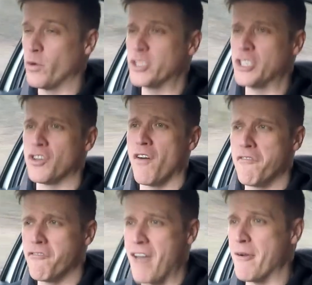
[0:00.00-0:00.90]
which is
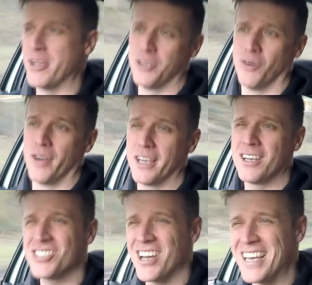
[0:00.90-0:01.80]
very annoying
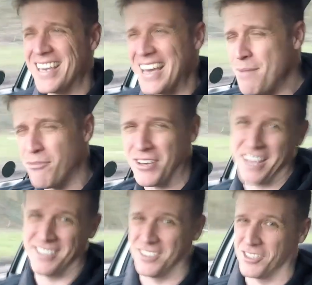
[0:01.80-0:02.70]
because I keep
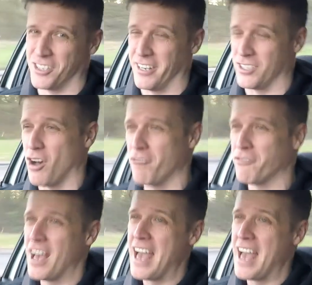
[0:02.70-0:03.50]
forgetting to turn it off.